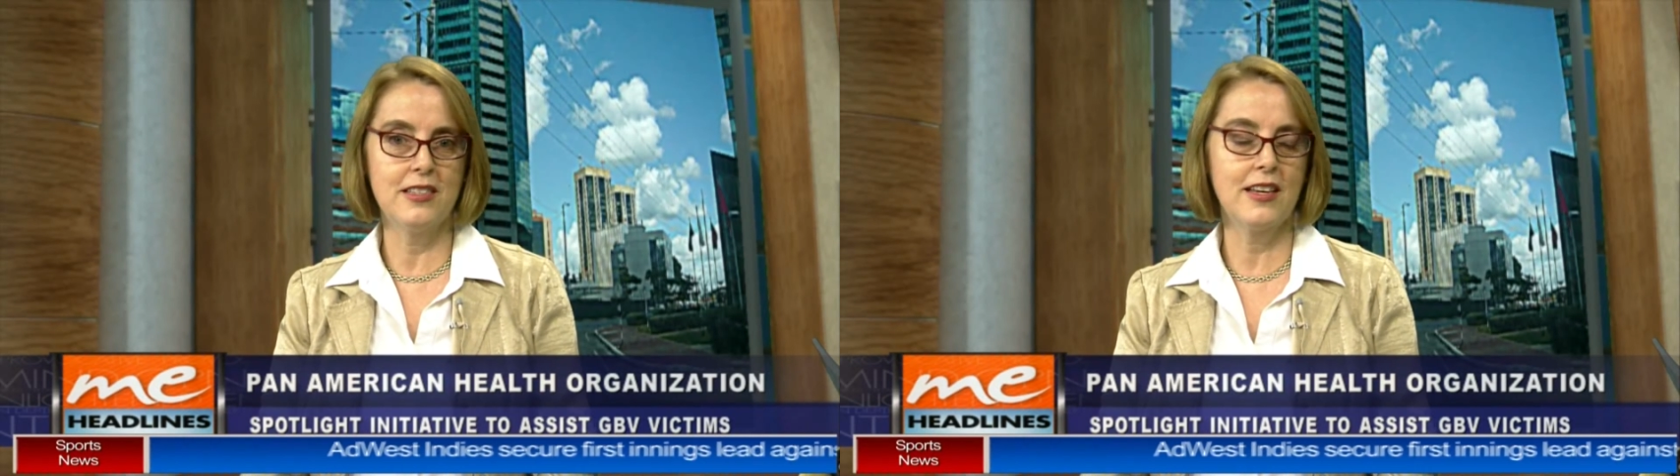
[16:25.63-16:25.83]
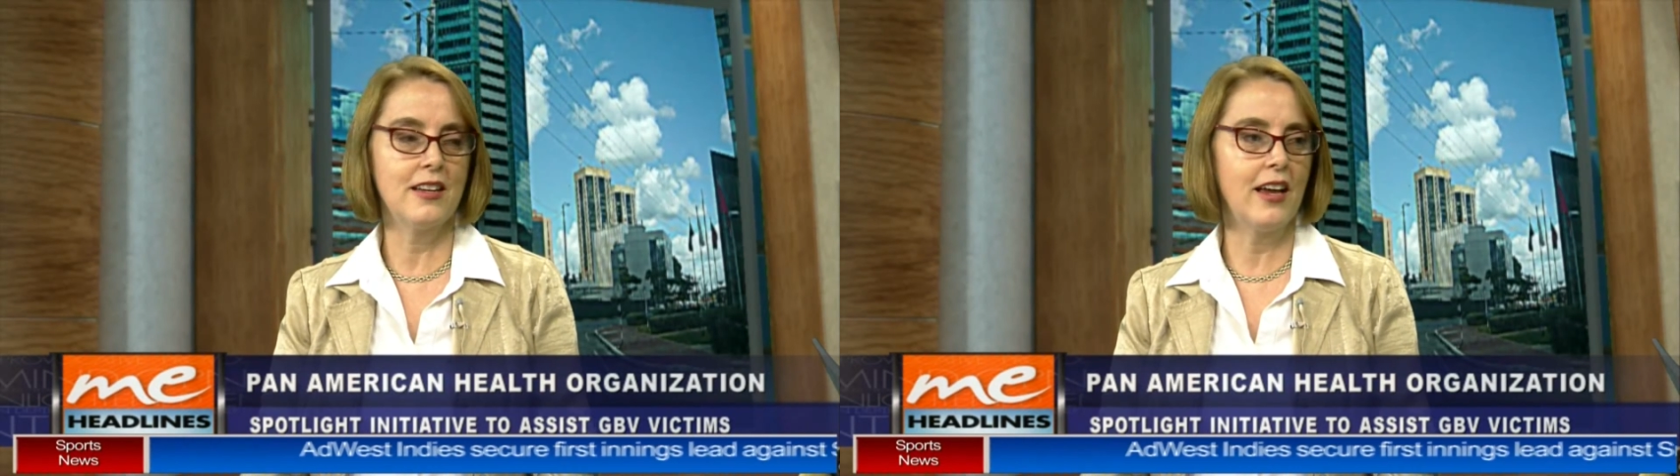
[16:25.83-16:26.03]

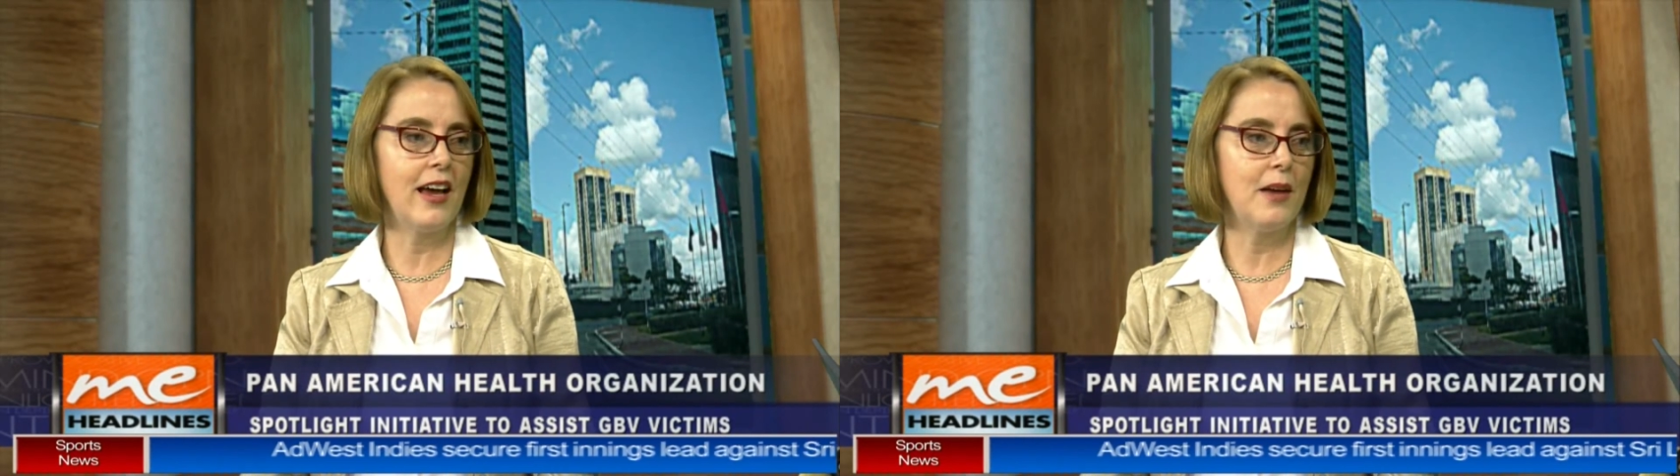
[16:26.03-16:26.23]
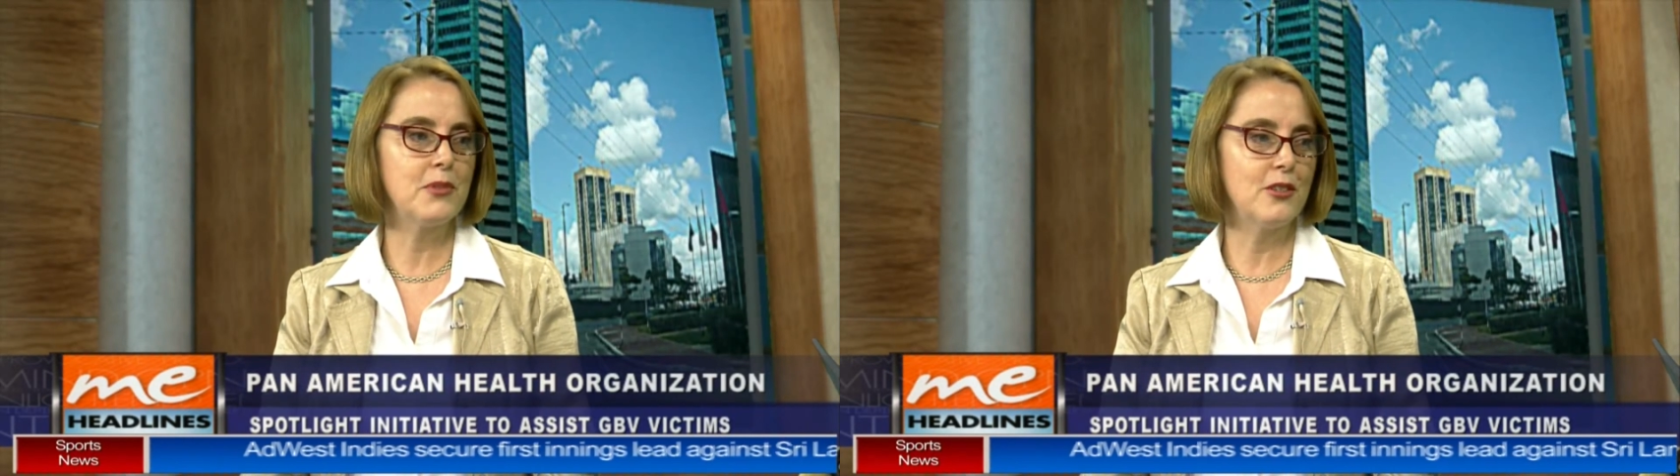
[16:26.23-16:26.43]
is
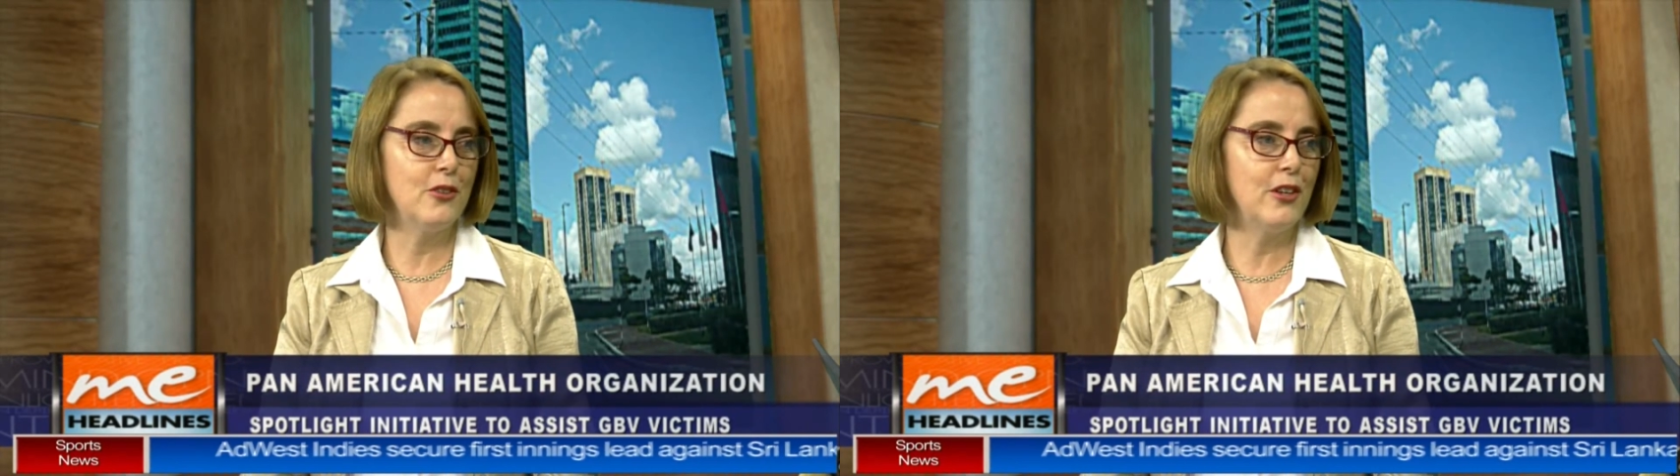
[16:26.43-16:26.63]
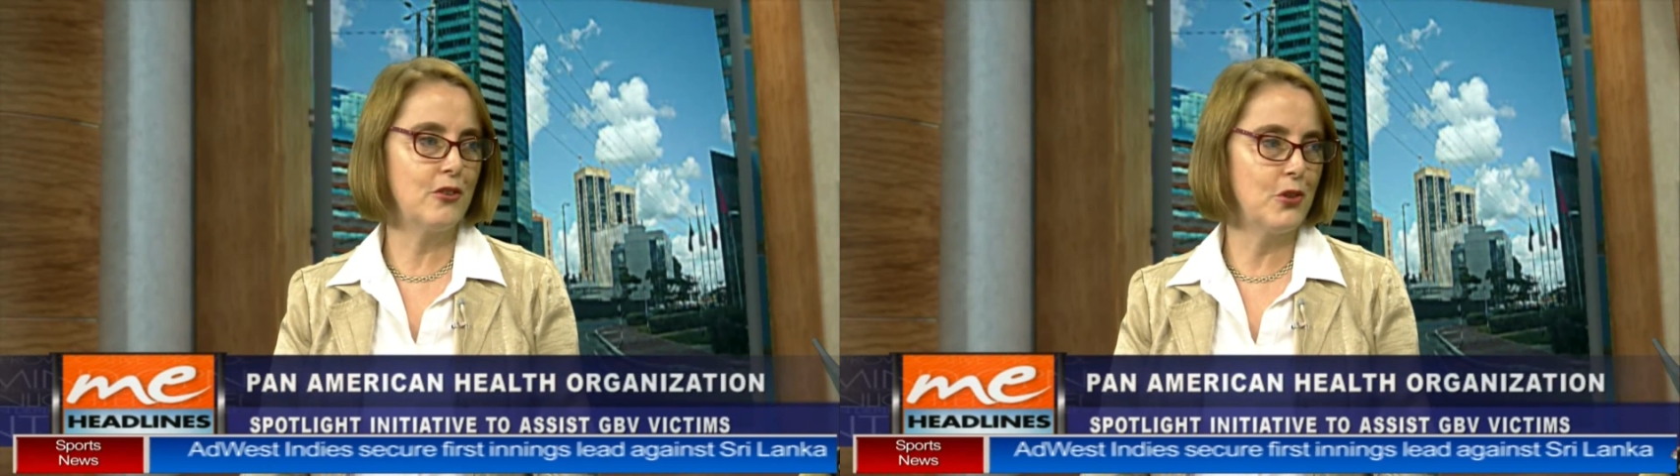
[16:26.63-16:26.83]

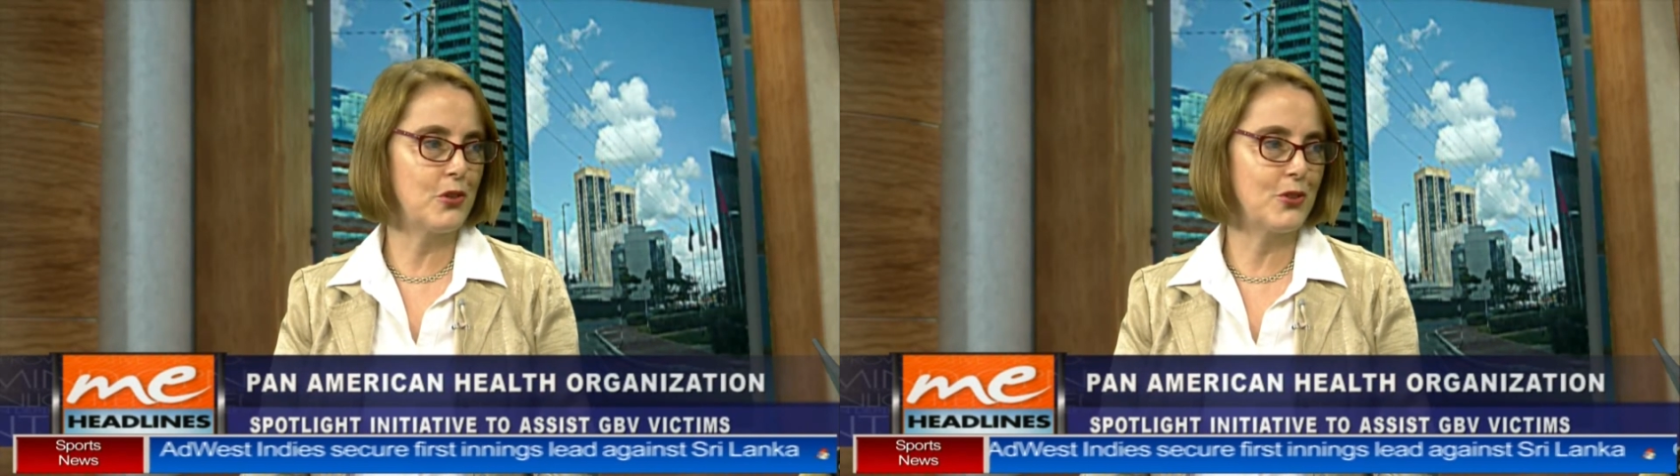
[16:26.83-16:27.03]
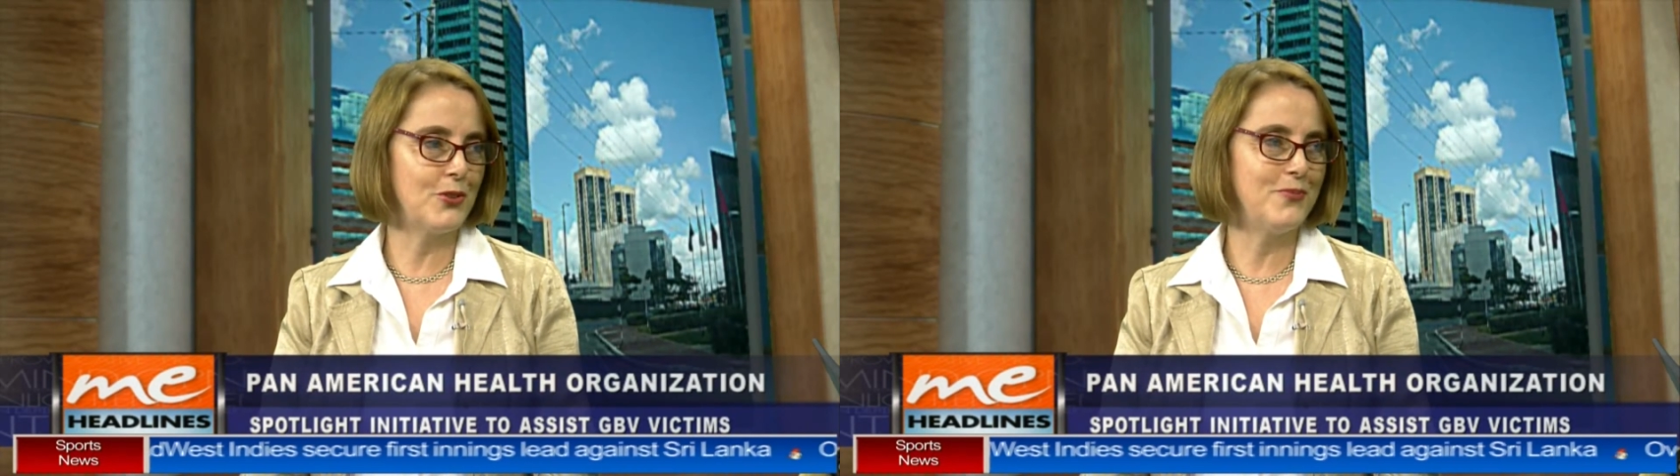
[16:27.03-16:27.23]
absolutely
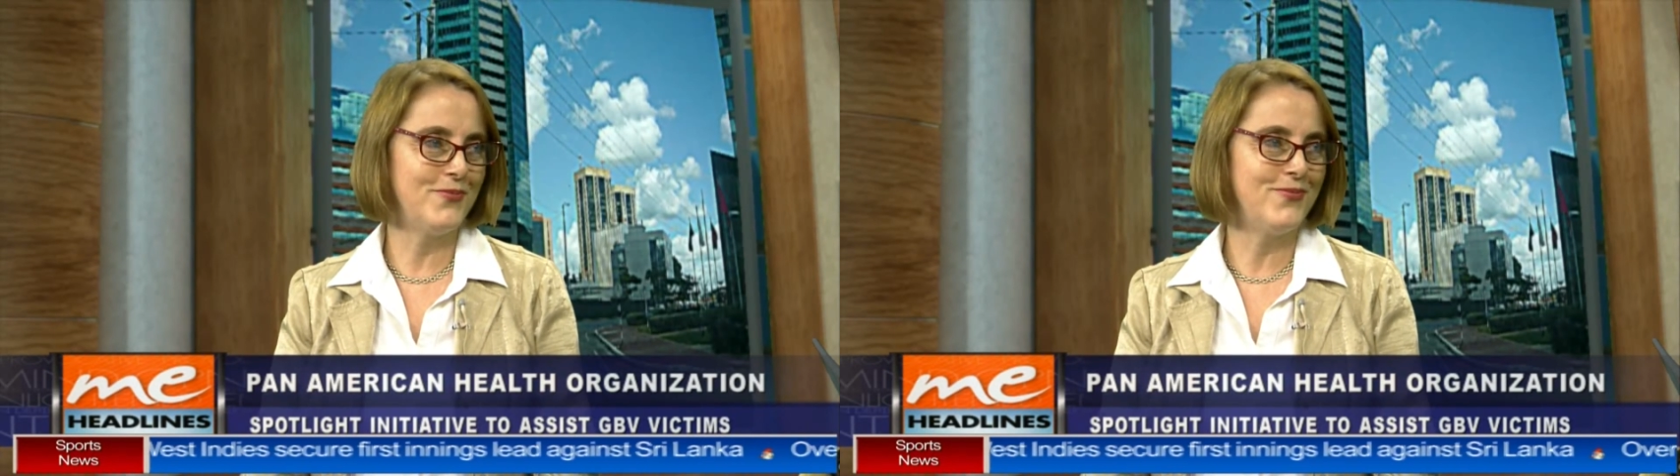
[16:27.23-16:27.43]
crucial.